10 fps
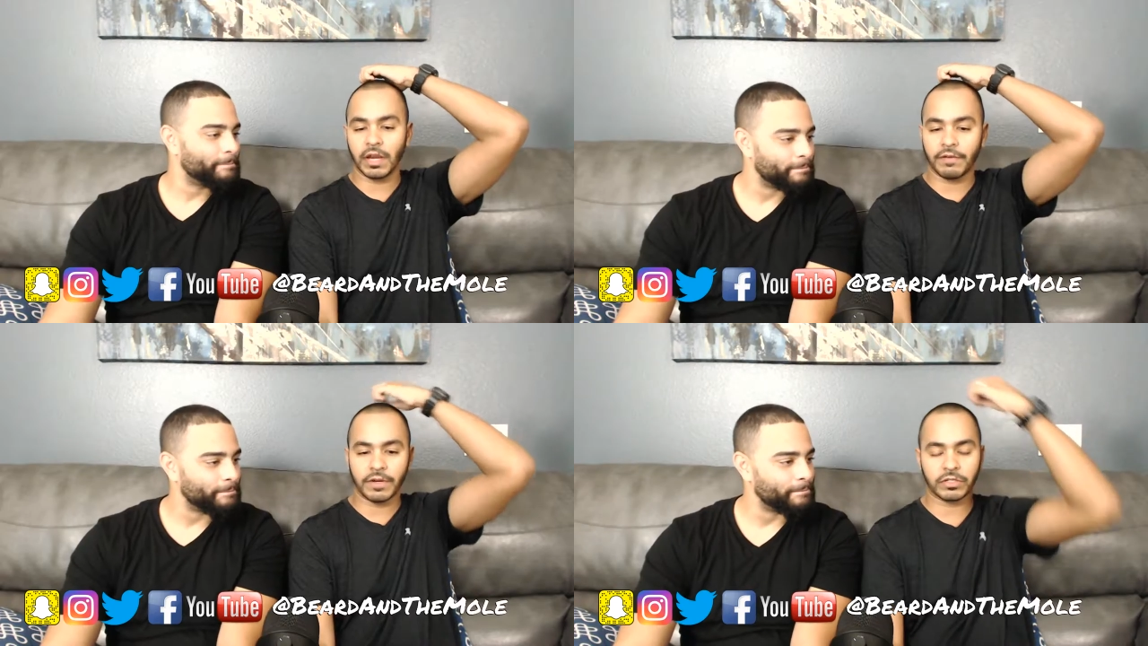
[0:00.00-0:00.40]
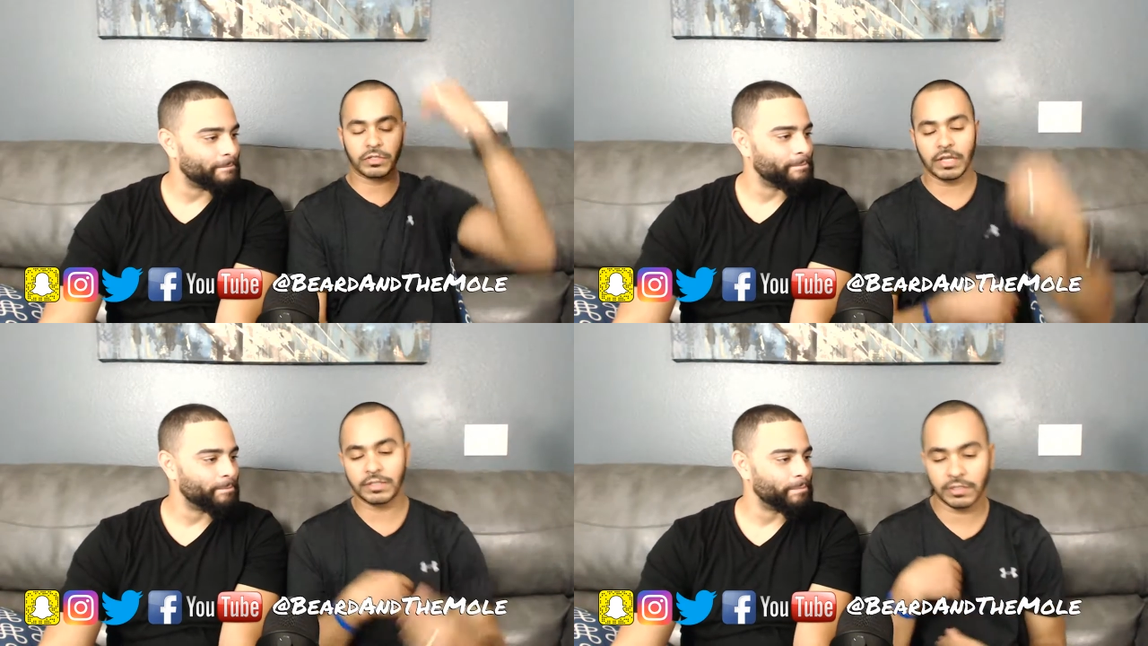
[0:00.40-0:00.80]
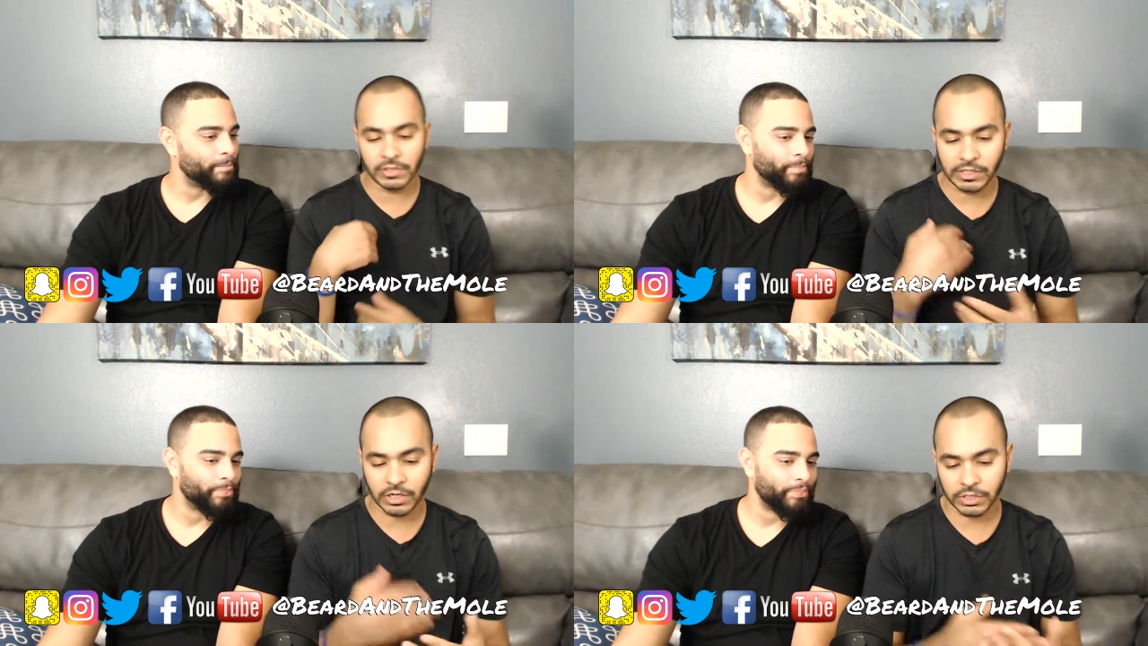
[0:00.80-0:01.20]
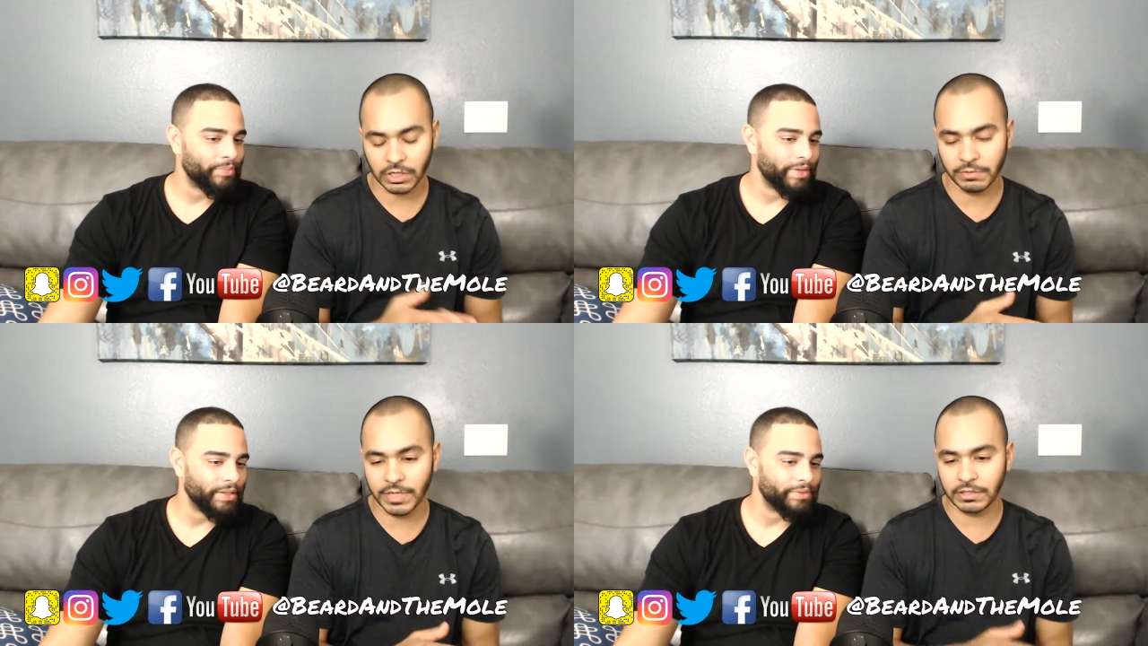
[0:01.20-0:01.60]
Speaker 1: and Gary Vaynerchuk they t they touch
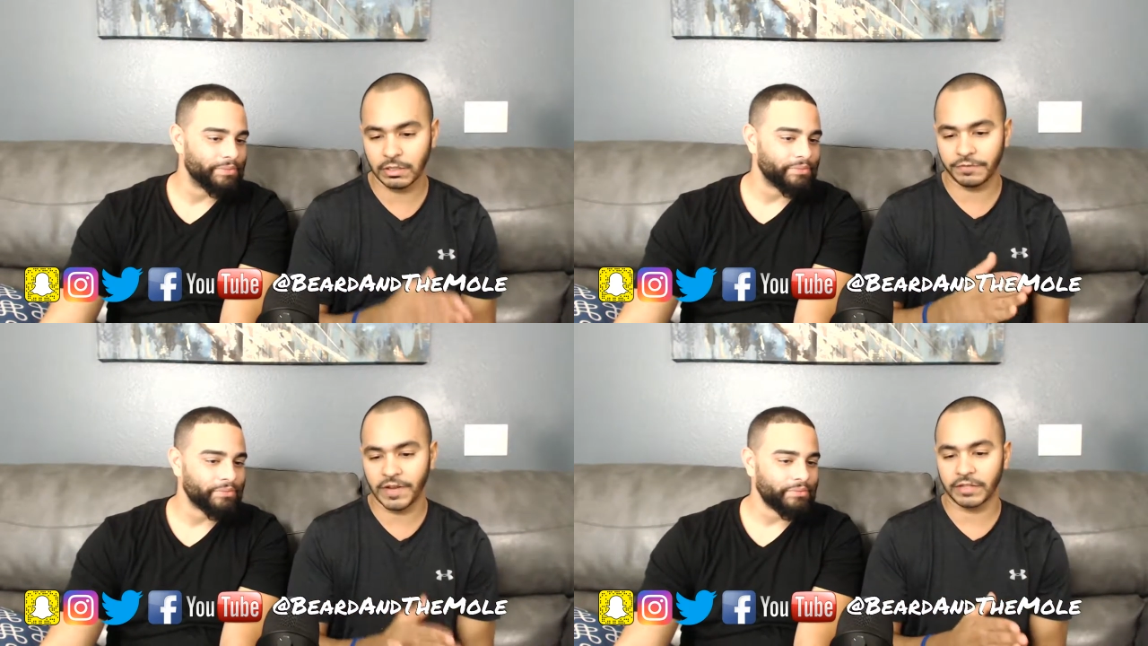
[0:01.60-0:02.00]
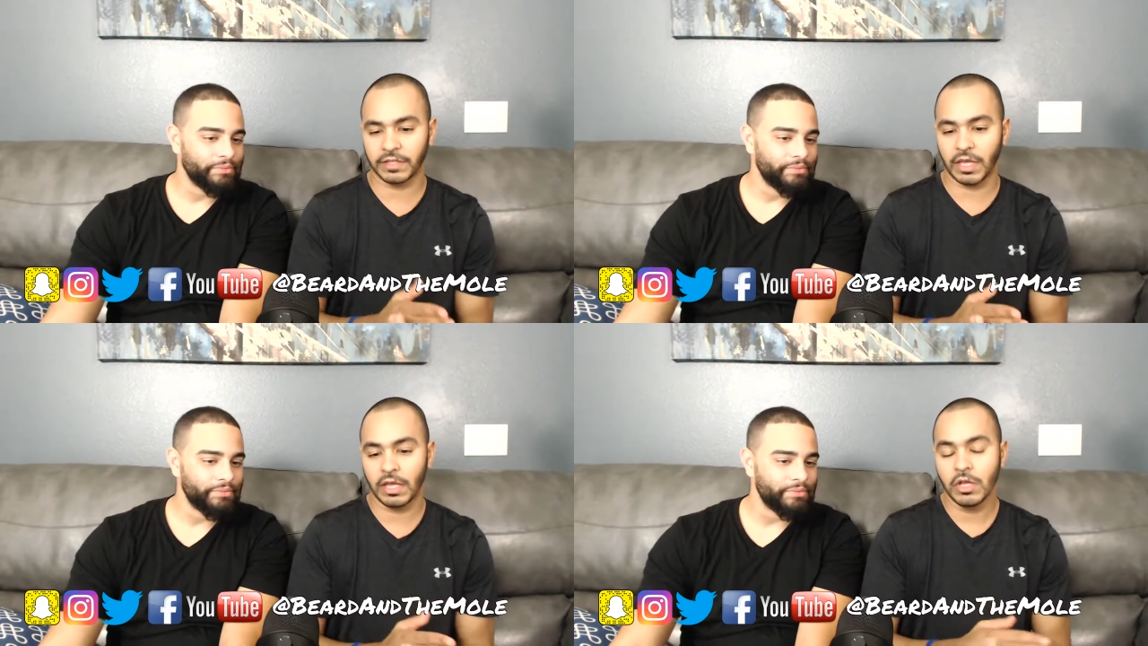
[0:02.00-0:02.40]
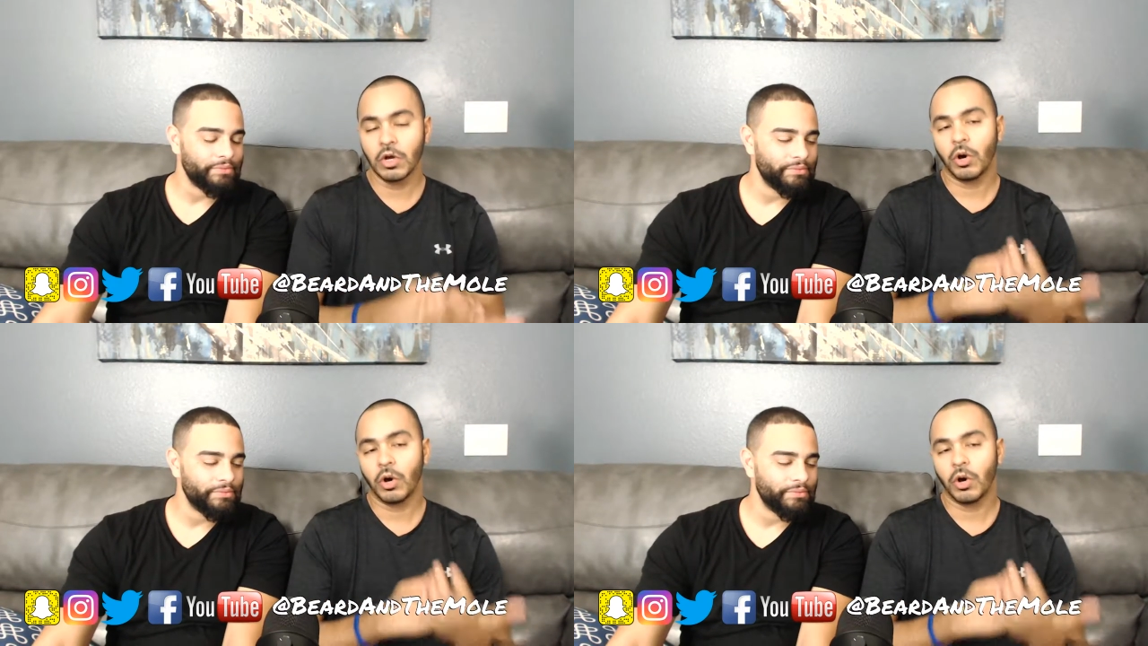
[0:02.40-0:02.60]
on basically the fact that